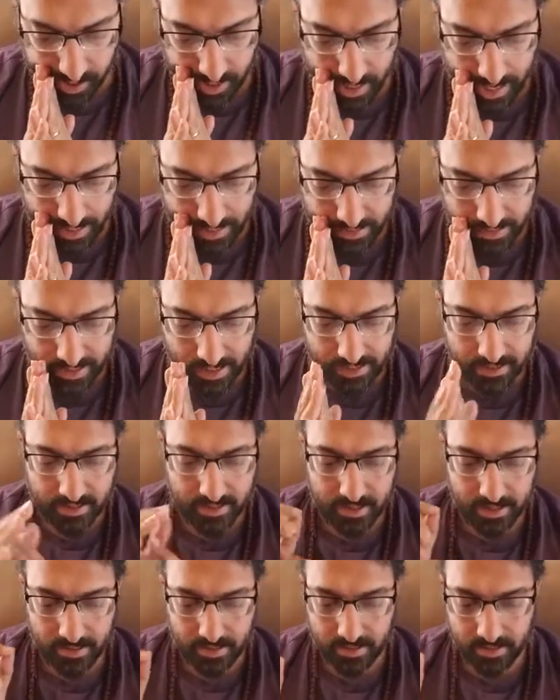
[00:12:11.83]
And it says
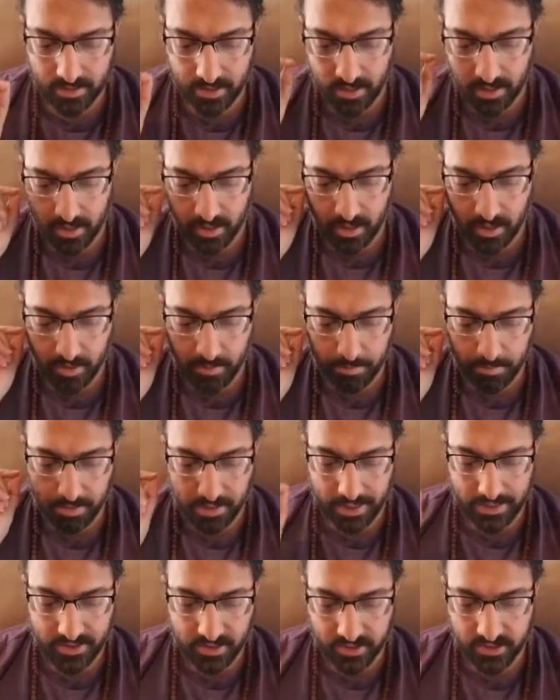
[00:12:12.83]
this
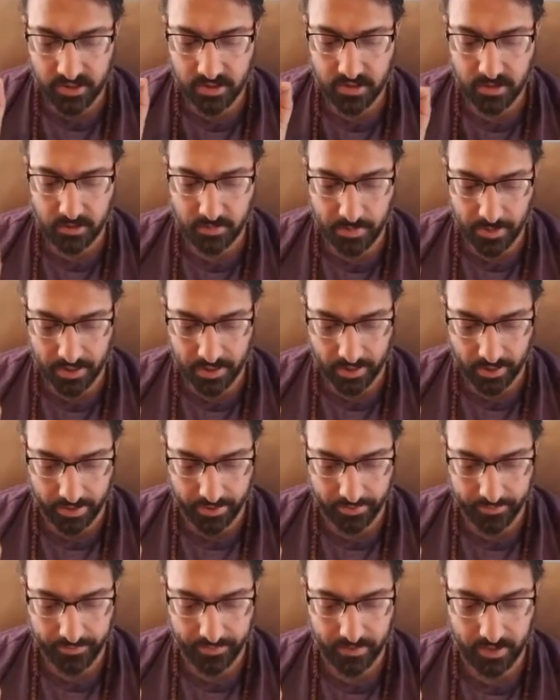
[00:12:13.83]
places
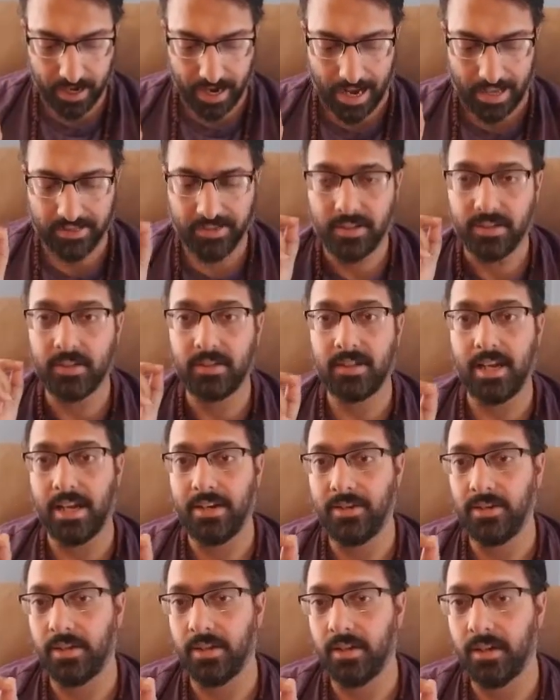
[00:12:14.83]
spirit at the
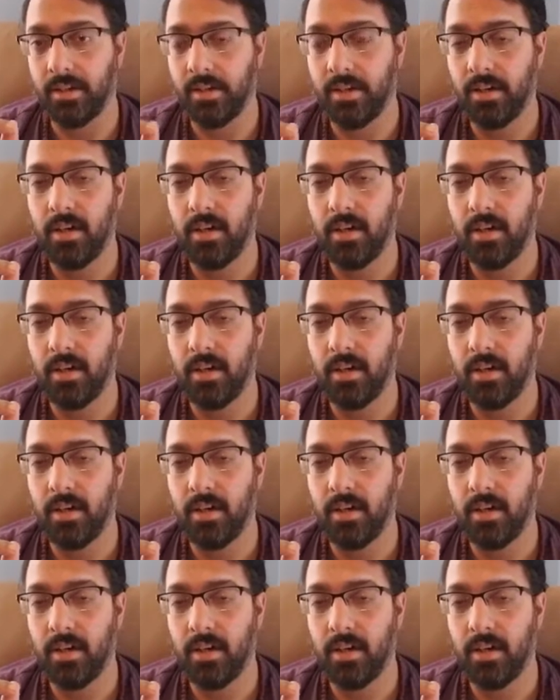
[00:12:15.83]
center